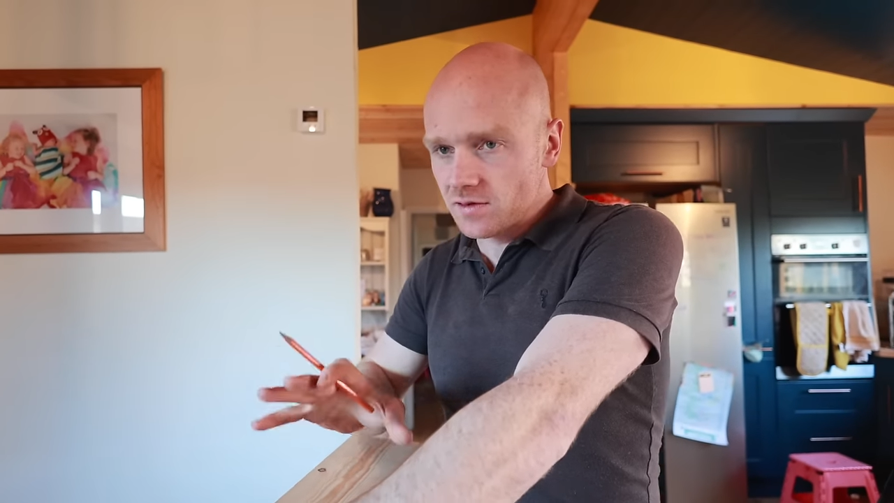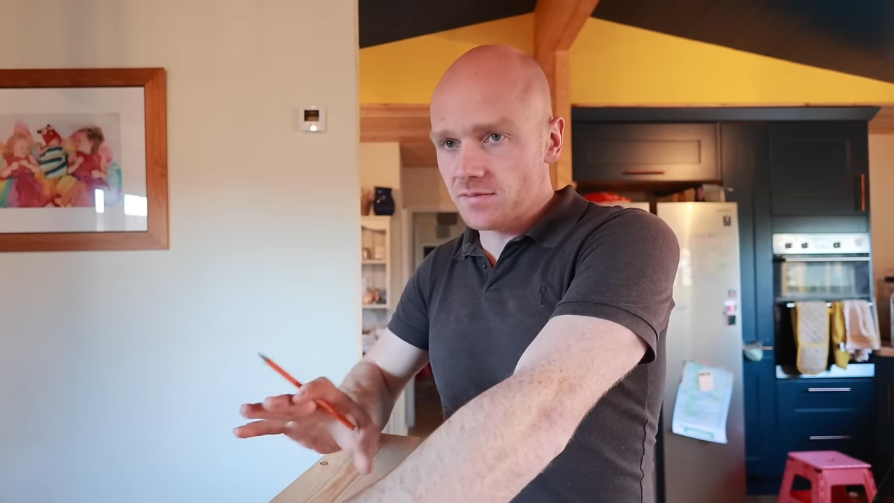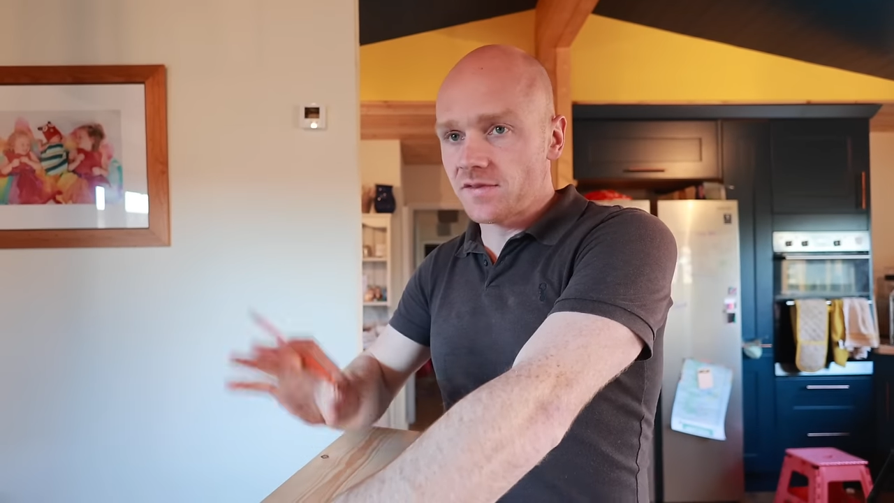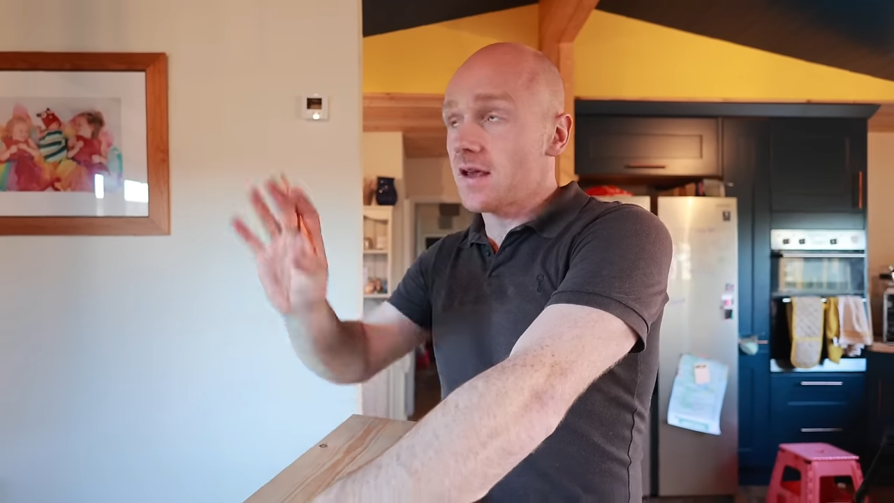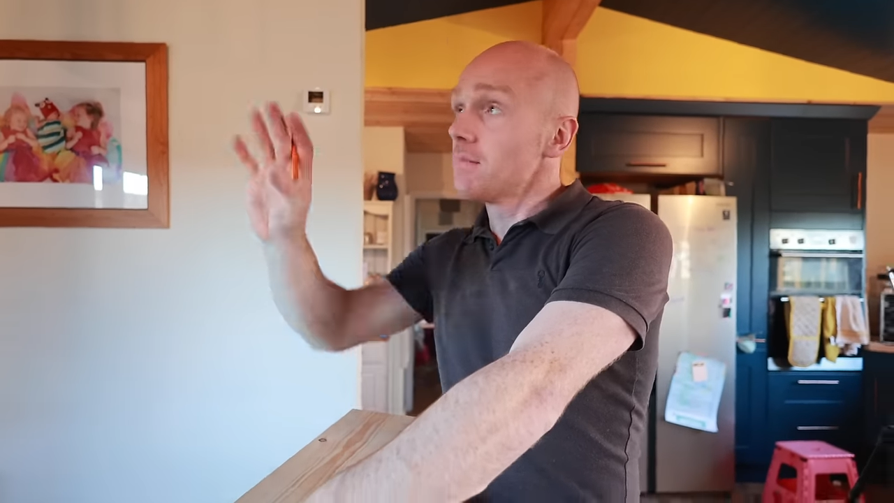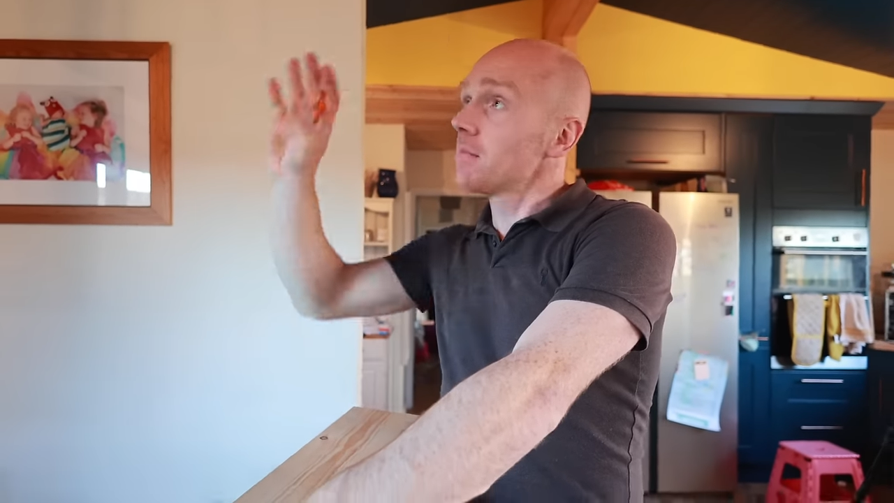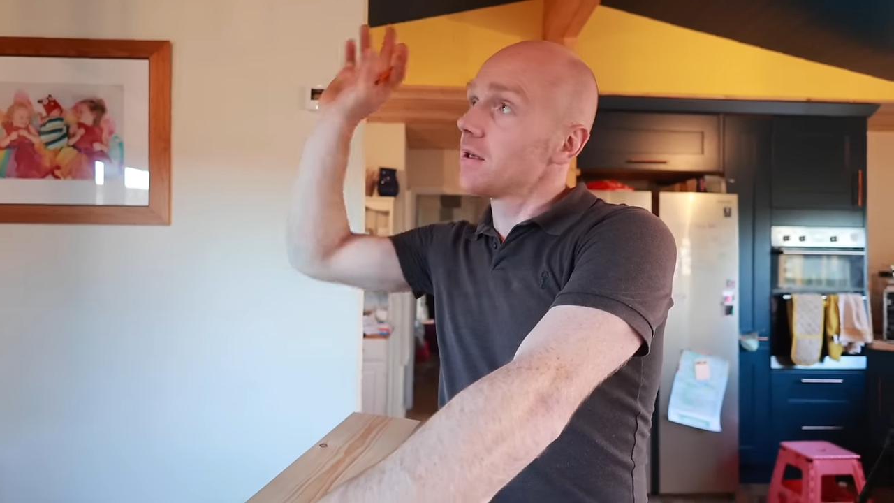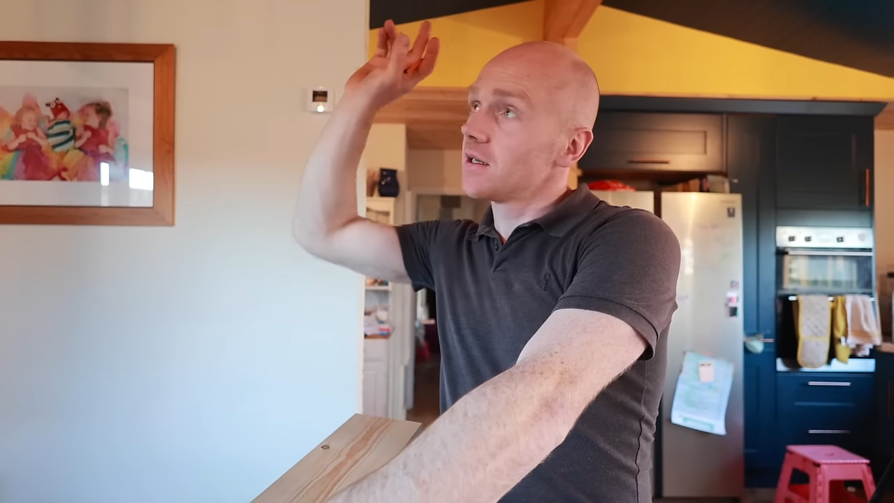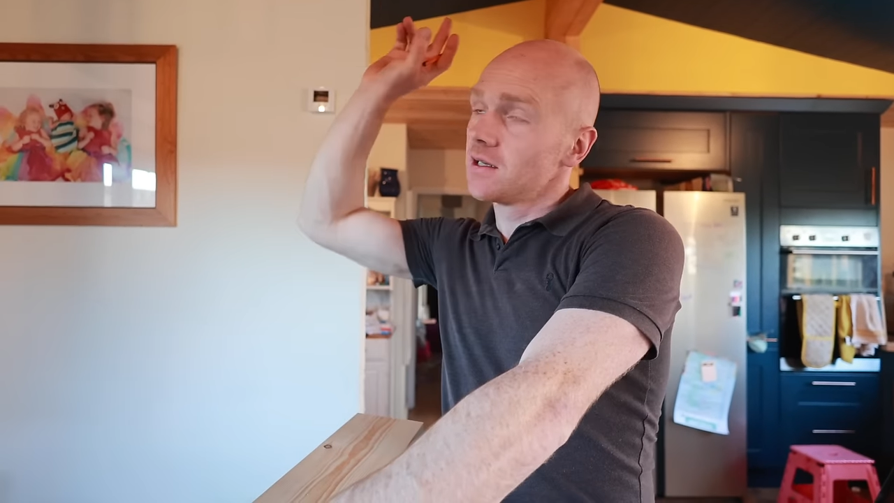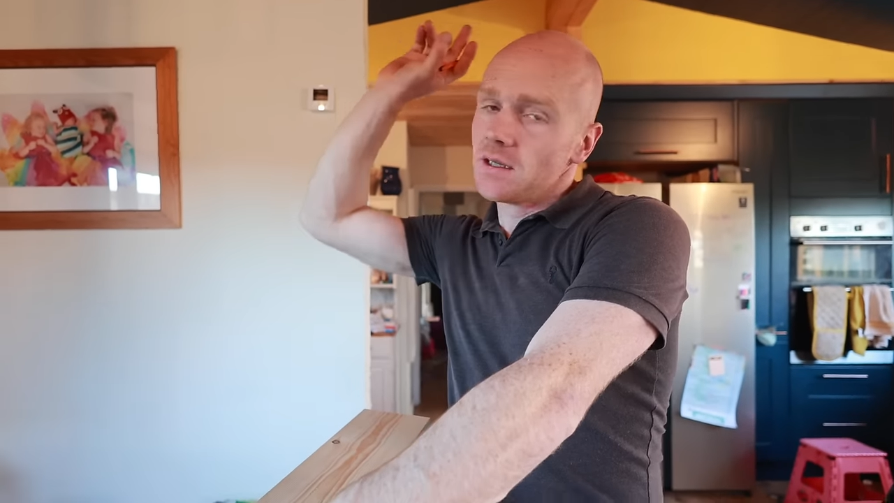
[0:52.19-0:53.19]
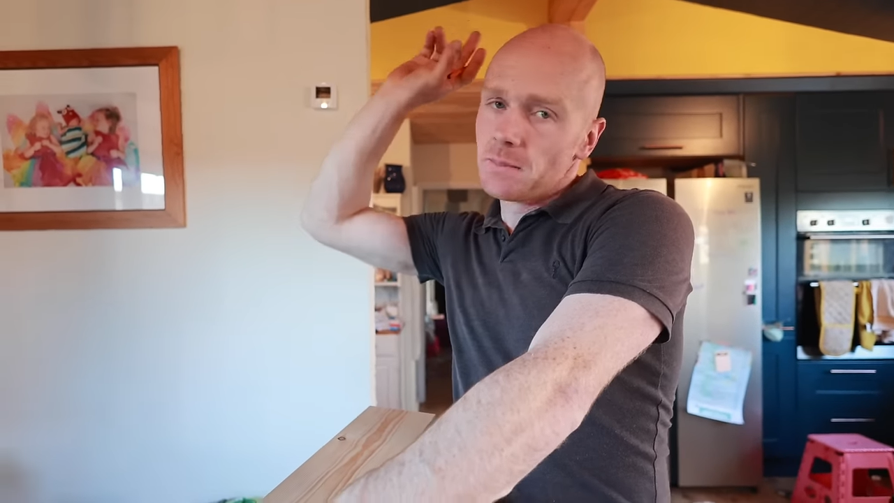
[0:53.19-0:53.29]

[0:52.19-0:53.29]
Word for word: some timber